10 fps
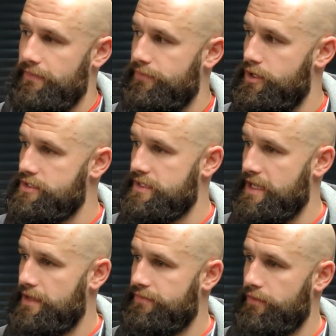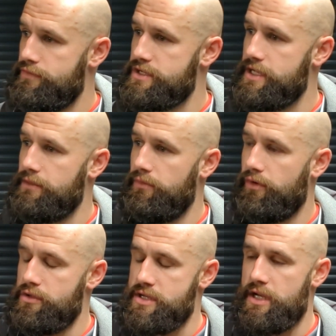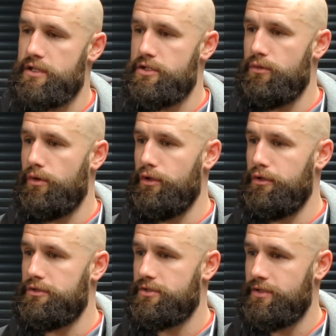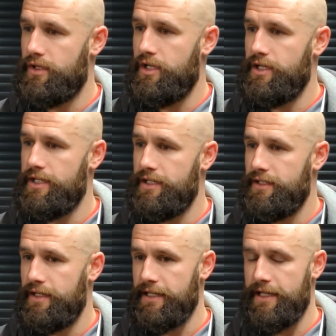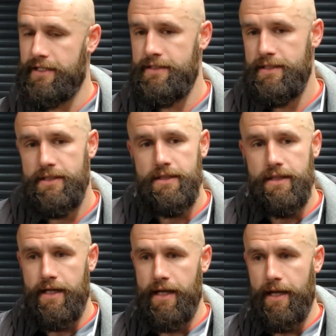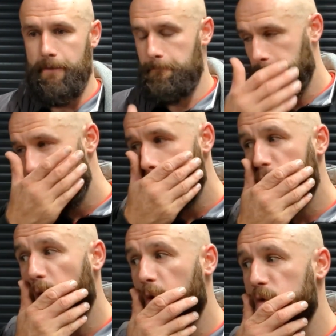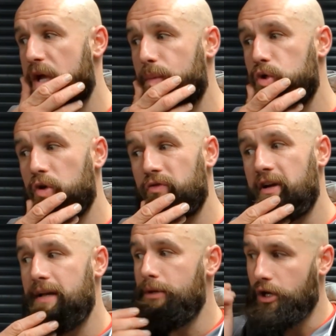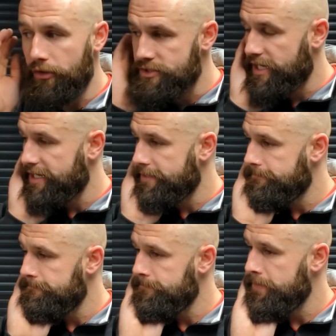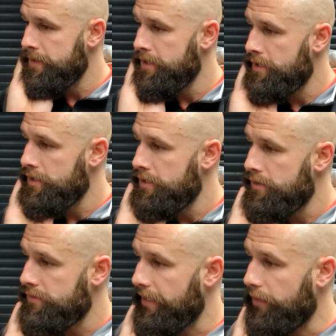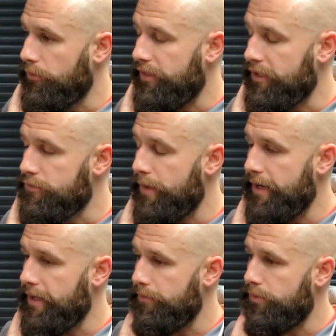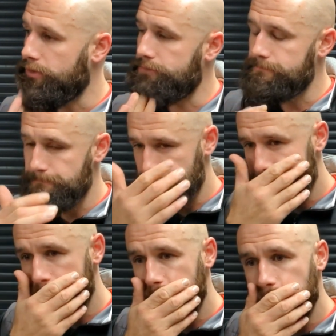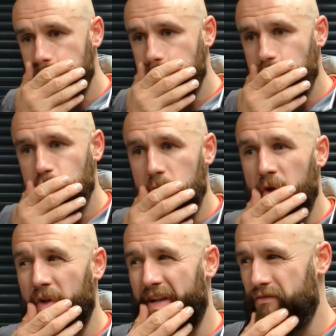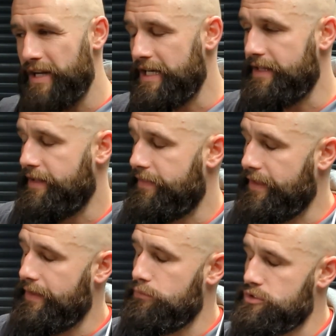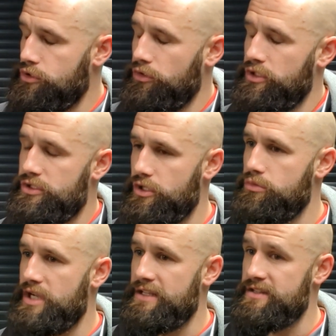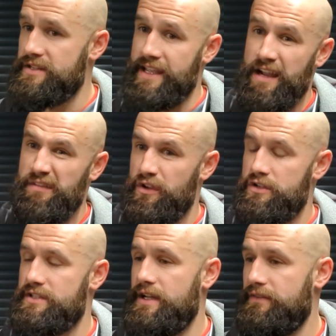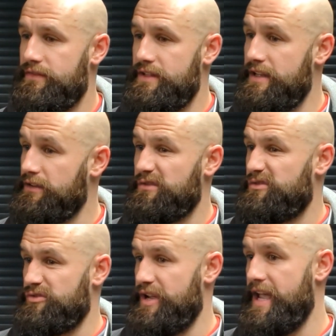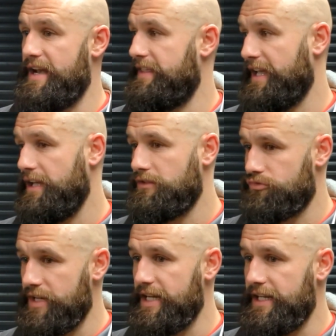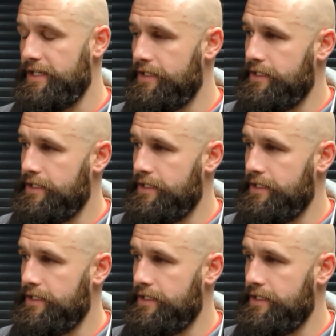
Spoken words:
First half, obviously, we've conceded 2 goals early again. Goals that we shouldn't really be conceding. Dealing with things better, but you know that was the only 2 chances they had first half. They didn't create anything else really.